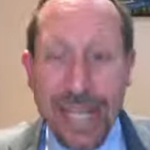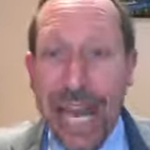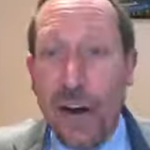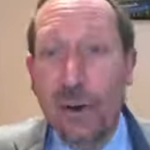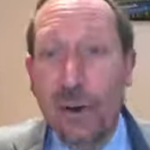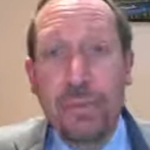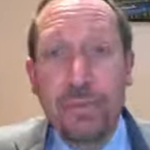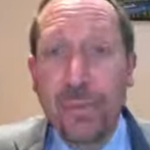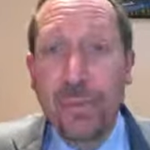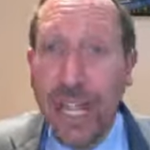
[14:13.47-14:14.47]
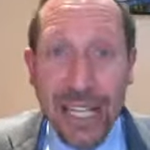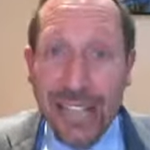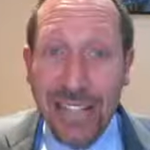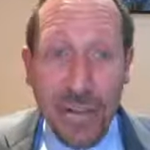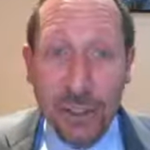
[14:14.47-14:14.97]
Now,
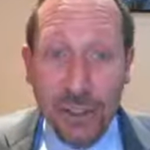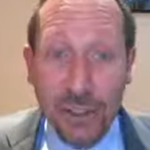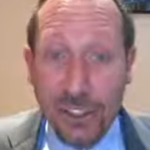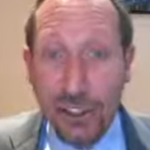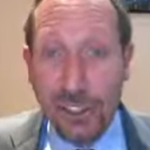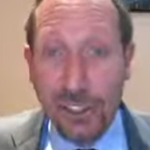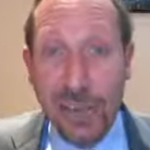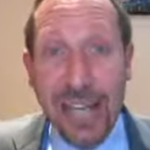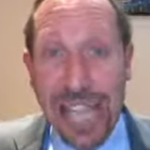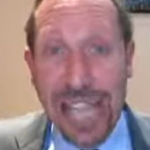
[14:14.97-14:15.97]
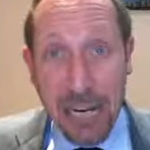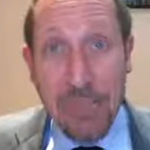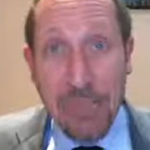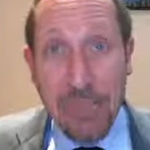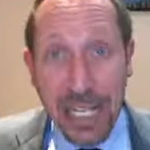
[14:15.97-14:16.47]
the Talmud also talks about
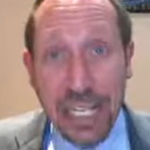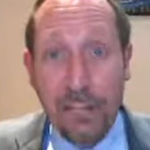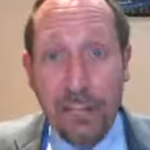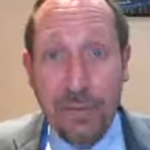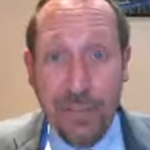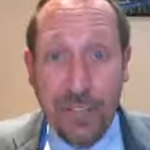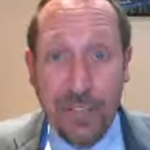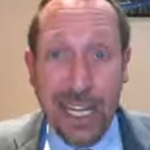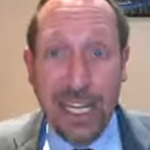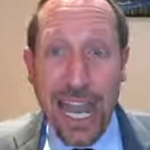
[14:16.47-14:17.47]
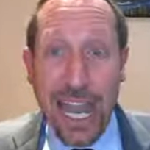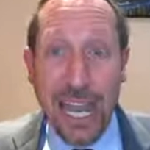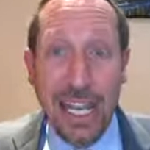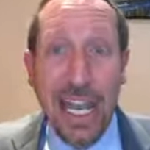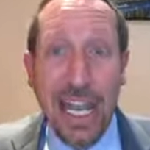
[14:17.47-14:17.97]
in Megillah
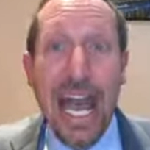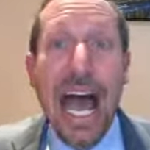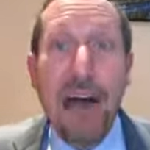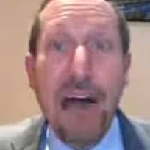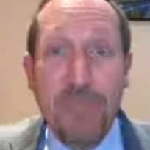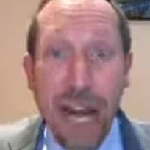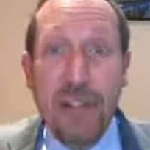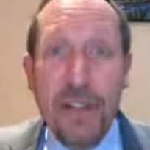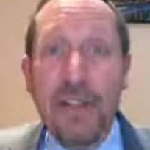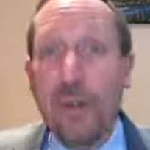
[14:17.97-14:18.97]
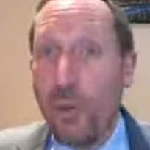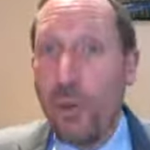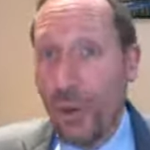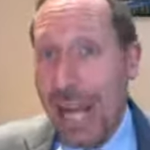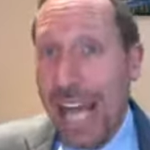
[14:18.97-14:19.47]
15a about
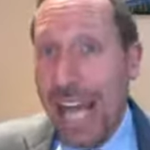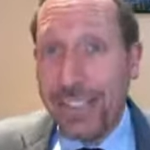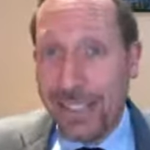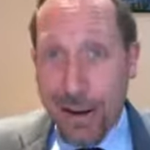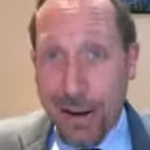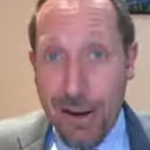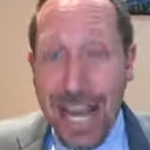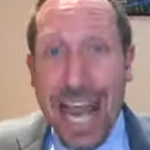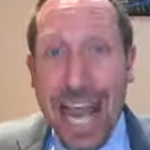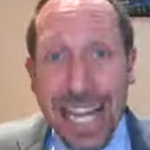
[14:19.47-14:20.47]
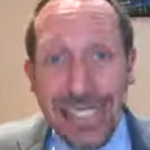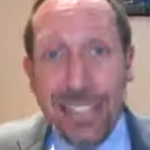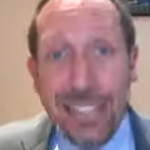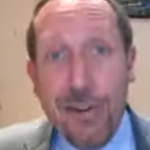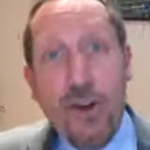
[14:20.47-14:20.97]
Esther
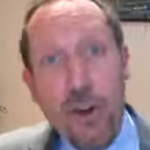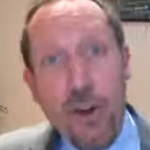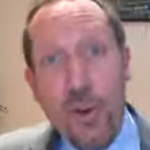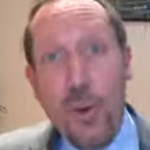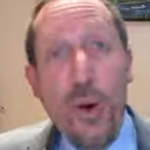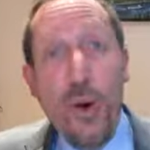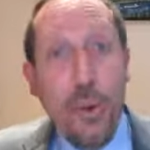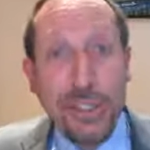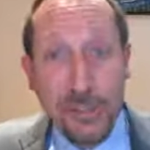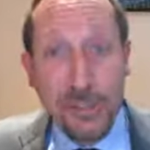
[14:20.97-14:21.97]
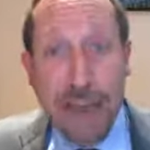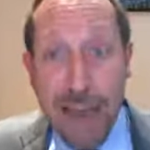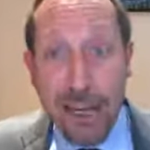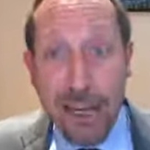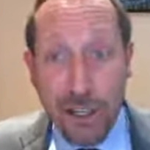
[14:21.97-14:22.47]
Esther, who was
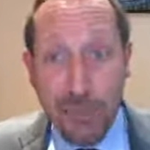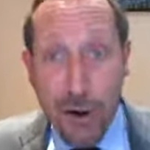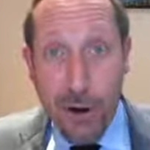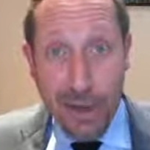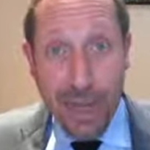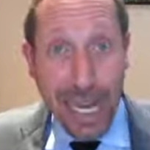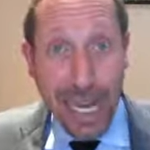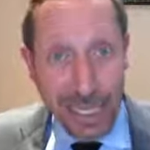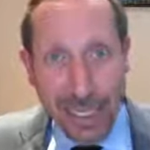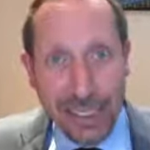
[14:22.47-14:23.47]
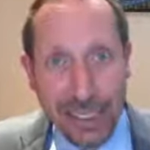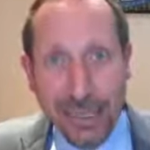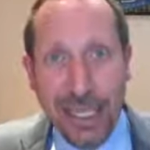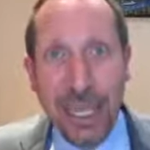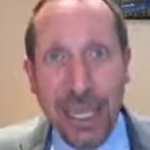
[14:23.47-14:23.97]
married to Mordechai,
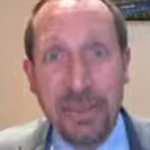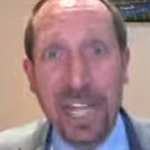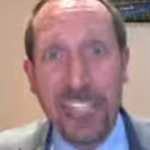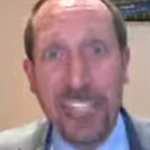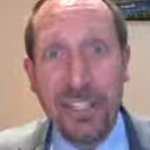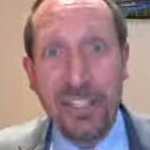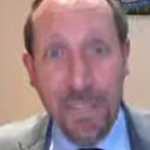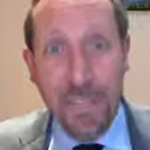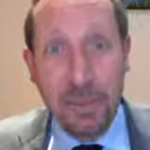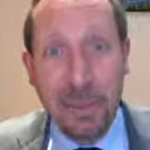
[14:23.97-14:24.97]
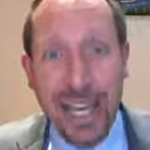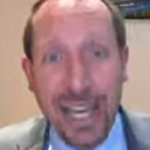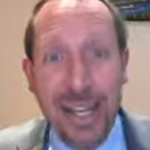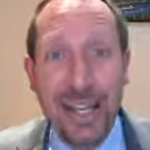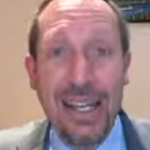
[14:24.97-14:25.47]
is the implication of the Talmud
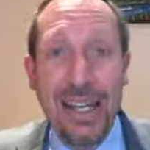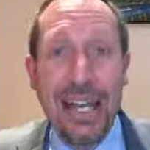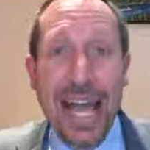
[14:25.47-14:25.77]
there.